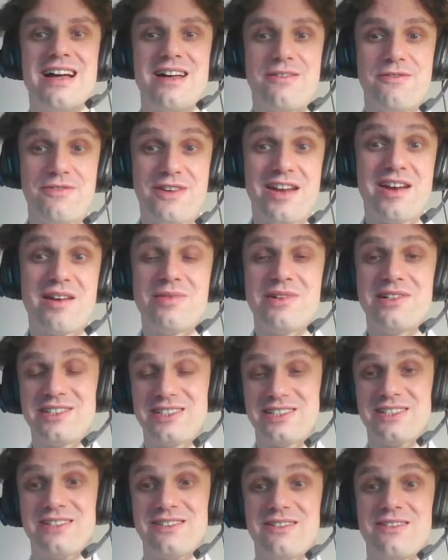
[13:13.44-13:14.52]

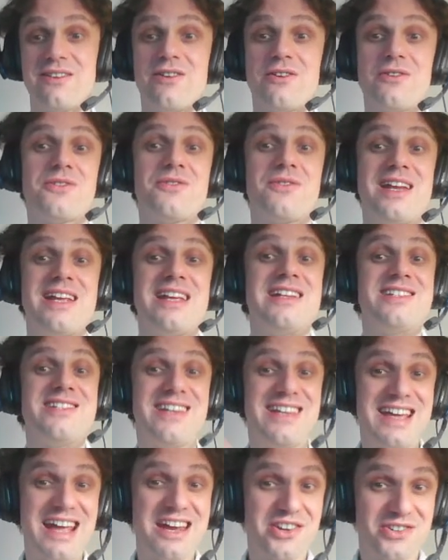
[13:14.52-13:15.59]
variables or 3
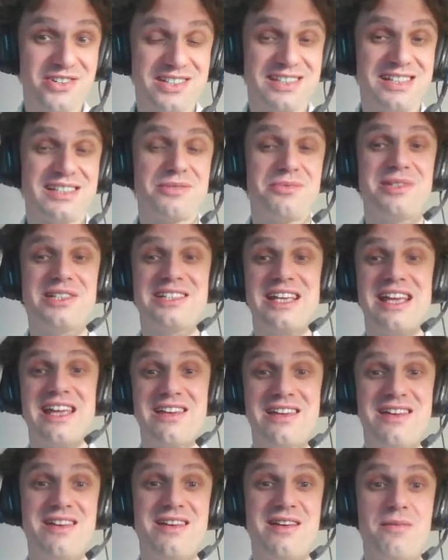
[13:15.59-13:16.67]
indicators, as we
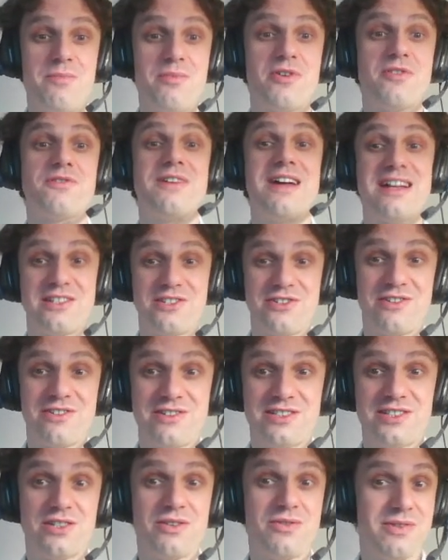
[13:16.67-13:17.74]
say, per factor.
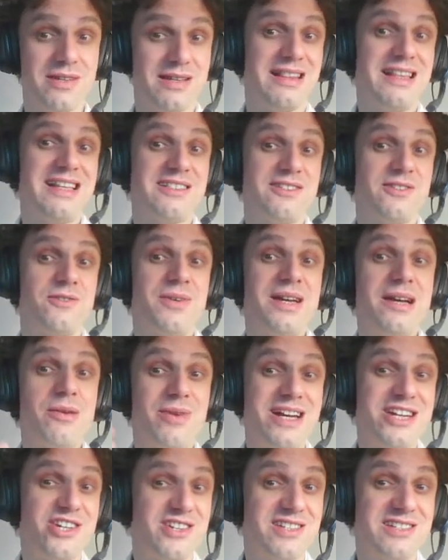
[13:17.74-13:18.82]
So at least 3
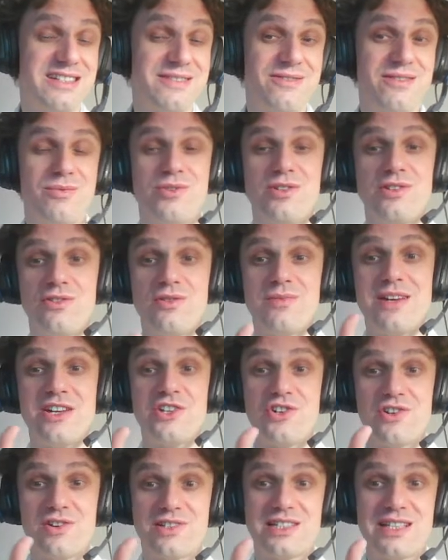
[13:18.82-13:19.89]
questions if you want to
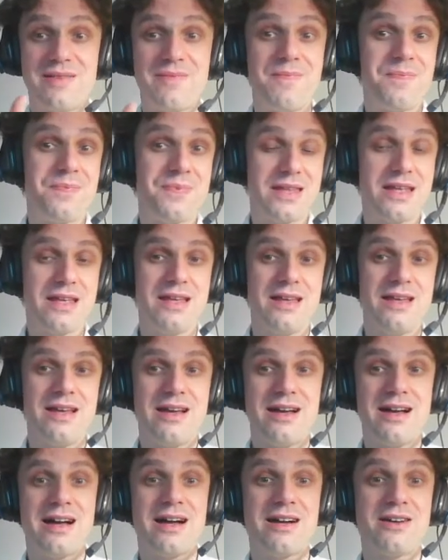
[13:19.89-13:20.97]
measure some
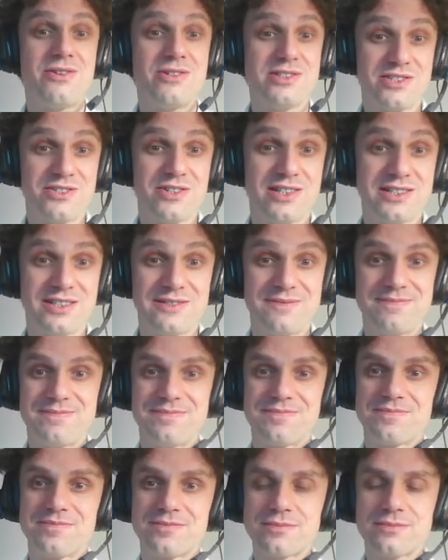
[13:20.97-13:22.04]
construct.
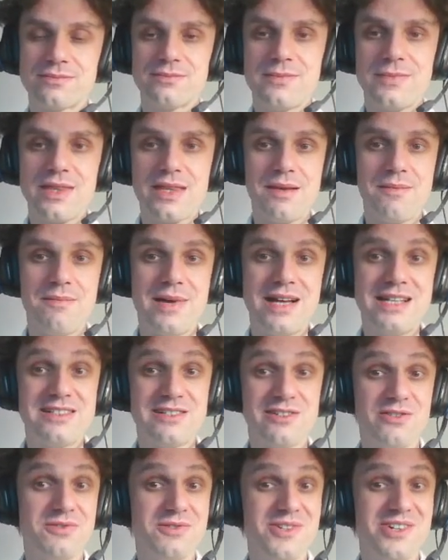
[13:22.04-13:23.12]
But
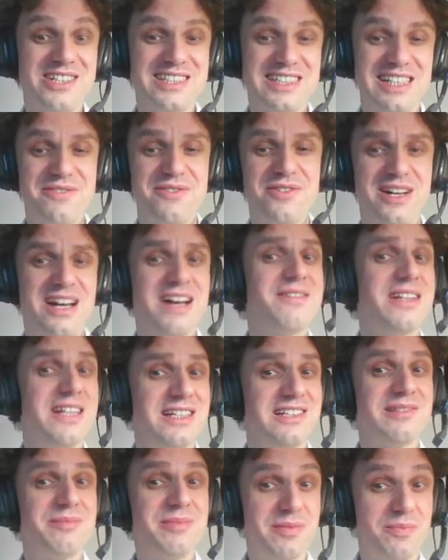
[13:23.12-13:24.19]
of course, if you have a
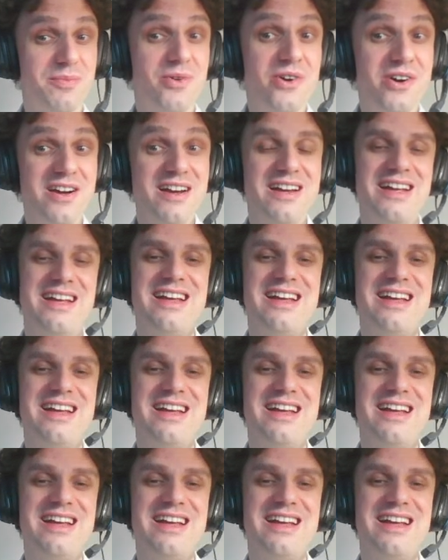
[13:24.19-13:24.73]
little bit more,